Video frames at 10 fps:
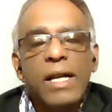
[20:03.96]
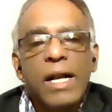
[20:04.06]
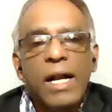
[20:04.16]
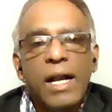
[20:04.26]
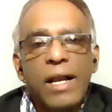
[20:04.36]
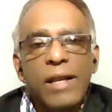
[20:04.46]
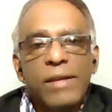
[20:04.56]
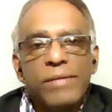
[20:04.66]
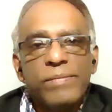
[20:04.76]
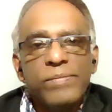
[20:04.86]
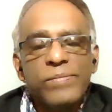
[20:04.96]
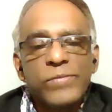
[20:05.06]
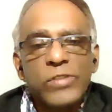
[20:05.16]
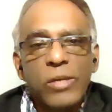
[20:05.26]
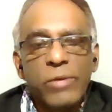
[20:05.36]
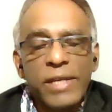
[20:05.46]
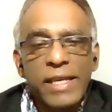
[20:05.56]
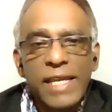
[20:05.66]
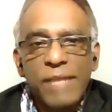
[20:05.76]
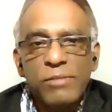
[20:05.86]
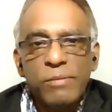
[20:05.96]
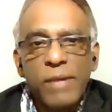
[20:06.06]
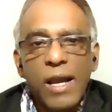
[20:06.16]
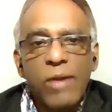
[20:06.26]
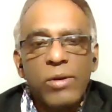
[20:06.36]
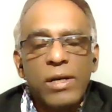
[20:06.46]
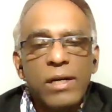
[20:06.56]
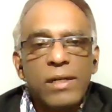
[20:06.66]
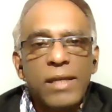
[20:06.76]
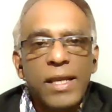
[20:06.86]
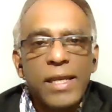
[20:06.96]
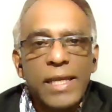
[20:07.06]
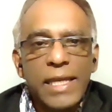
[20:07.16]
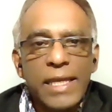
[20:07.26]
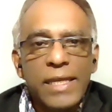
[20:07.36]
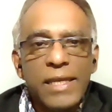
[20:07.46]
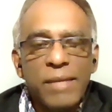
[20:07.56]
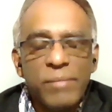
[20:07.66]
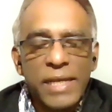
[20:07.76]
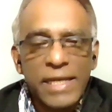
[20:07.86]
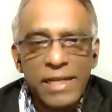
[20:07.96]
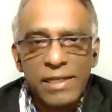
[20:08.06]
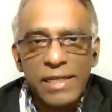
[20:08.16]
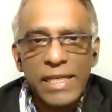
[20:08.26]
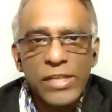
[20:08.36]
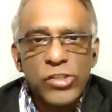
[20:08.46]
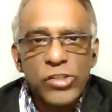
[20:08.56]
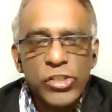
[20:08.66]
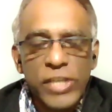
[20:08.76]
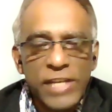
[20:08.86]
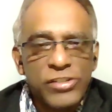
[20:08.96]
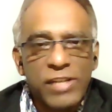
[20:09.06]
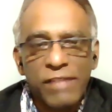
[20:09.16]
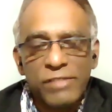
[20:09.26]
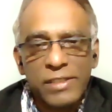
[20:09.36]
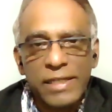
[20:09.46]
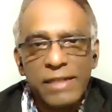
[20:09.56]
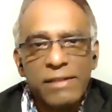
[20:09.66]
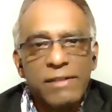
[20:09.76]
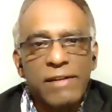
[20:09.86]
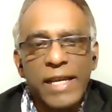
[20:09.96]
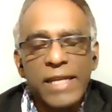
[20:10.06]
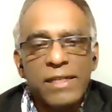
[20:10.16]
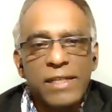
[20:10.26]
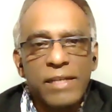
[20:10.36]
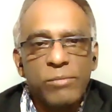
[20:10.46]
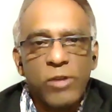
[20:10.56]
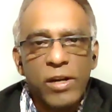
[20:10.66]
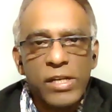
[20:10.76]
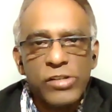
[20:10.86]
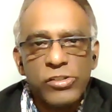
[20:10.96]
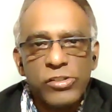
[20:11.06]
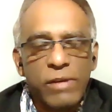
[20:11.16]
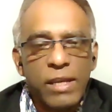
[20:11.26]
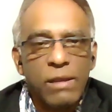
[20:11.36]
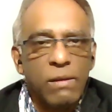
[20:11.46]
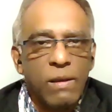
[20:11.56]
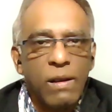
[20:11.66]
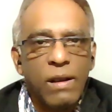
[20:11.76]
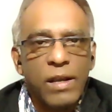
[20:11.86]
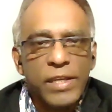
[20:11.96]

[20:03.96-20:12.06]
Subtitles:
Uh, so when he came to power, he immediately changed everything, right? He brought in Sharia law.